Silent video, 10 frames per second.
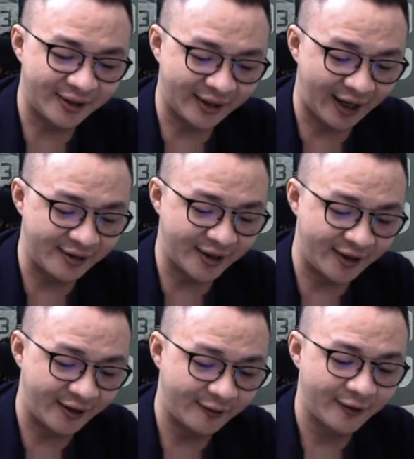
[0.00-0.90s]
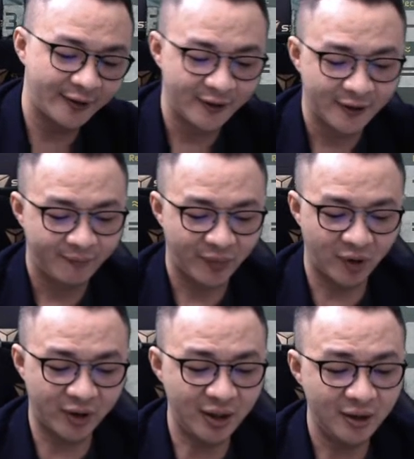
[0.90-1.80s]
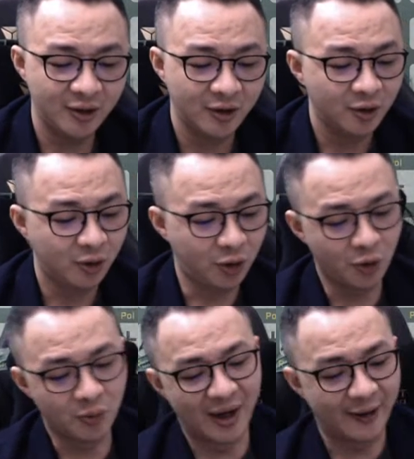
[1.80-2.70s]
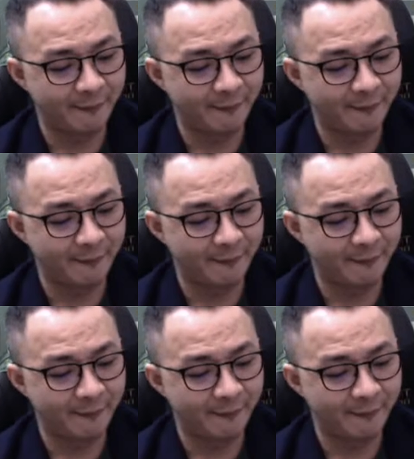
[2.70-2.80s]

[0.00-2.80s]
10j. Okay, 2 mark